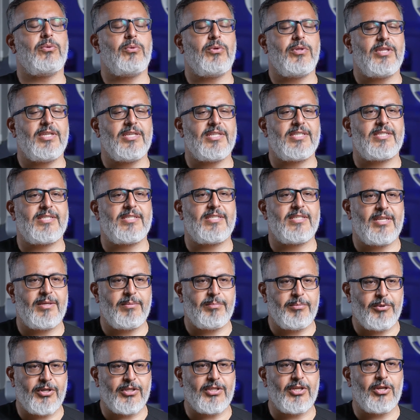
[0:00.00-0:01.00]
with this
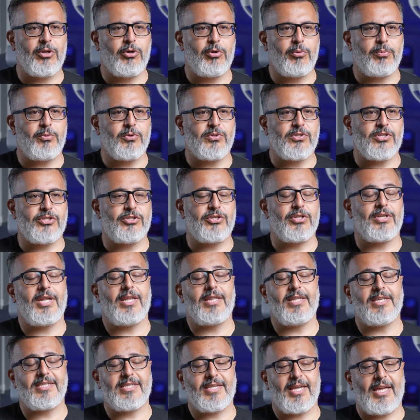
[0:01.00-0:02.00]
particular position,
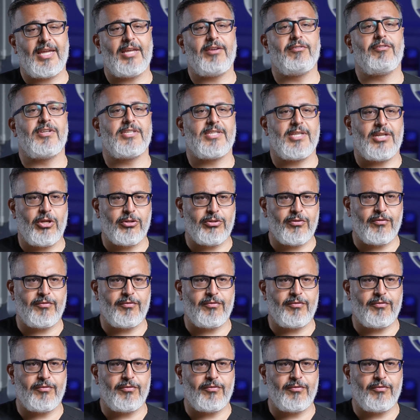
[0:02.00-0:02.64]
and this can give us a lot